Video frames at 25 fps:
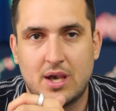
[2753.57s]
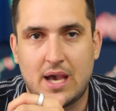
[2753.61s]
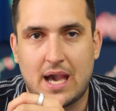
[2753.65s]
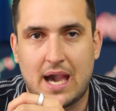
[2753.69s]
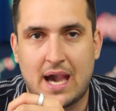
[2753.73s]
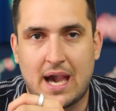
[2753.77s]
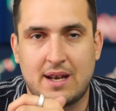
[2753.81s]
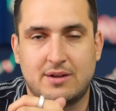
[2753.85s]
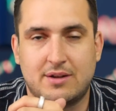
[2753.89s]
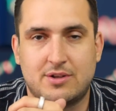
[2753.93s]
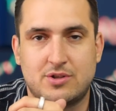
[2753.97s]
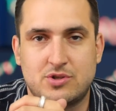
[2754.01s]

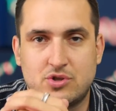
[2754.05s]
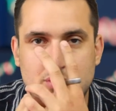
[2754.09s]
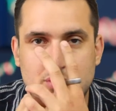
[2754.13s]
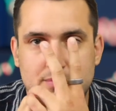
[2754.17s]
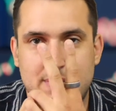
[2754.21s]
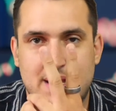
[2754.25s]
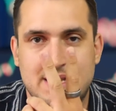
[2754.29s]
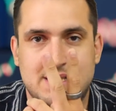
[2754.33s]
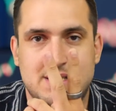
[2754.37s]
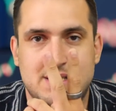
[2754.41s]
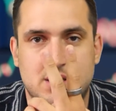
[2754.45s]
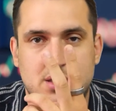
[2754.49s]
And two
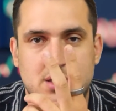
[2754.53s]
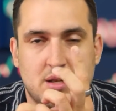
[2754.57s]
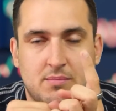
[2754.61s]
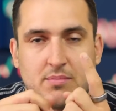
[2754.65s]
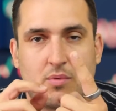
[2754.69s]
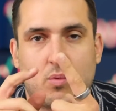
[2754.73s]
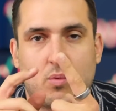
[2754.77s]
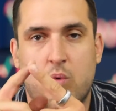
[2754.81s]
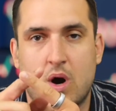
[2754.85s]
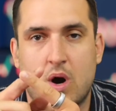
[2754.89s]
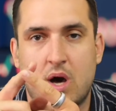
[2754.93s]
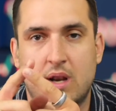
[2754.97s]
messages.
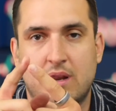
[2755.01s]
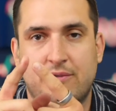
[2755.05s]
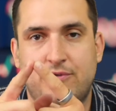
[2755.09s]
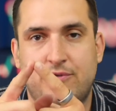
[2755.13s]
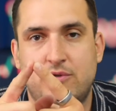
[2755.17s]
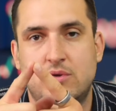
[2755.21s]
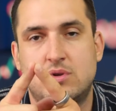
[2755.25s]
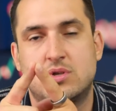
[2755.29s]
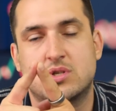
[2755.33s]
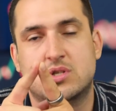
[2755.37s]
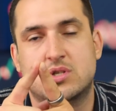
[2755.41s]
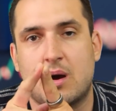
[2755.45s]
Number one, if
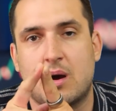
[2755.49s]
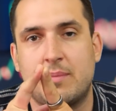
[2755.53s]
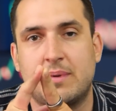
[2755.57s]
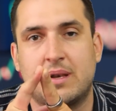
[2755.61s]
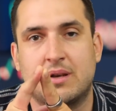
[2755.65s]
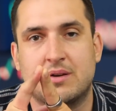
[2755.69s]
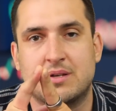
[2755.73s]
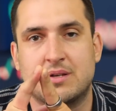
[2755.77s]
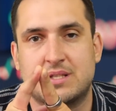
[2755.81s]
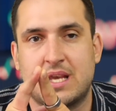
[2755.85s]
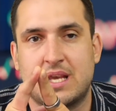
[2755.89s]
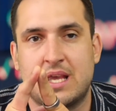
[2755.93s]
you just come in
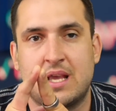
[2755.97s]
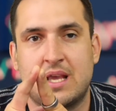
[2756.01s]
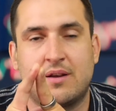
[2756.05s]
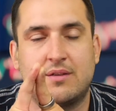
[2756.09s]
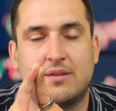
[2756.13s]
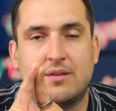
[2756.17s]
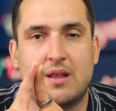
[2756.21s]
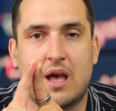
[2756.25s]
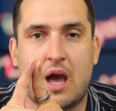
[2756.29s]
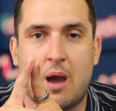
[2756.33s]
here saying,